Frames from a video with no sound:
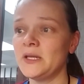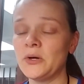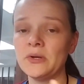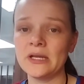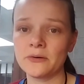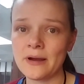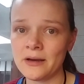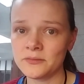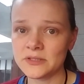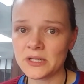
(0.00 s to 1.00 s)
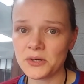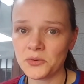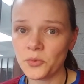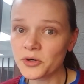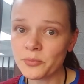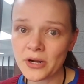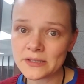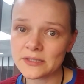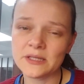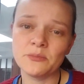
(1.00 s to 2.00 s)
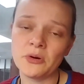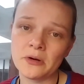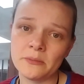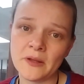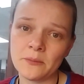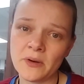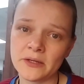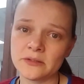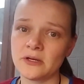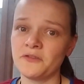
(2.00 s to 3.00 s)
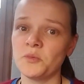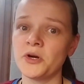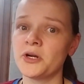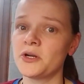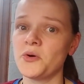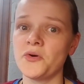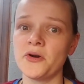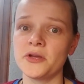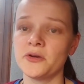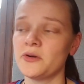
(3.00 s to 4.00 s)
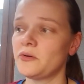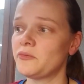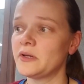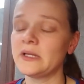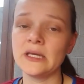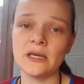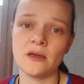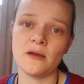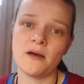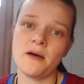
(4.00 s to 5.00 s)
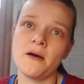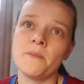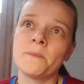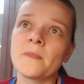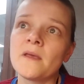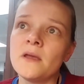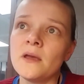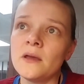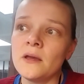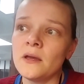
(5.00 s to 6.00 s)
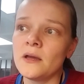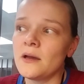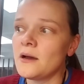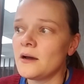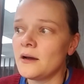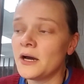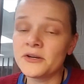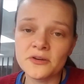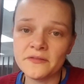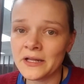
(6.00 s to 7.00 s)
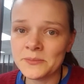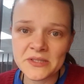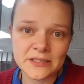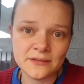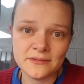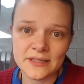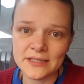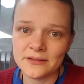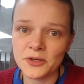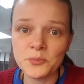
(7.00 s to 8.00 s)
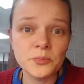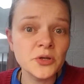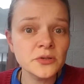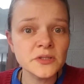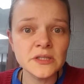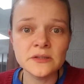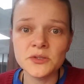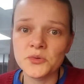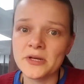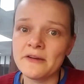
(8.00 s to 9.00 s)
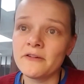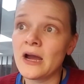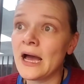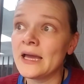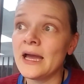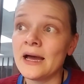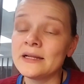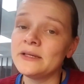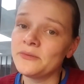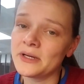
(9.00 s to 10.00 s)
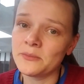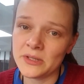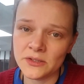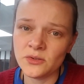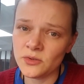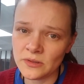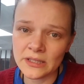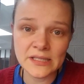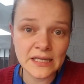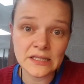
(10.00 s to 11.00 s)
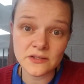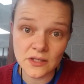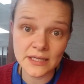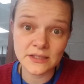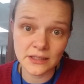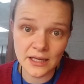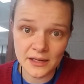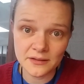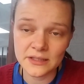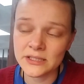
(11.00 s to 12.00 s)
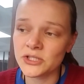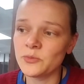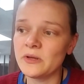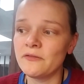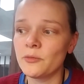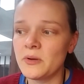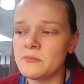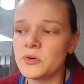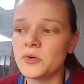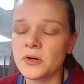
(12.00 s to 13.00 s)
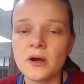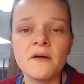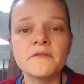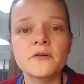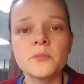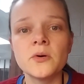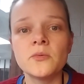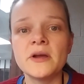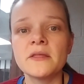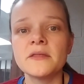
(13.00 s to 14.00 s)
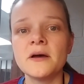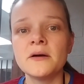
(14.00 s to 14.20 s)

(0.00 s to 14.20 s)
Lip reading: get around a word processing program like Microsoft Word, or you're really underdeveloped in computer skills or whatever, I highly recommend you do not take this class online. This should be for people who are comfortable with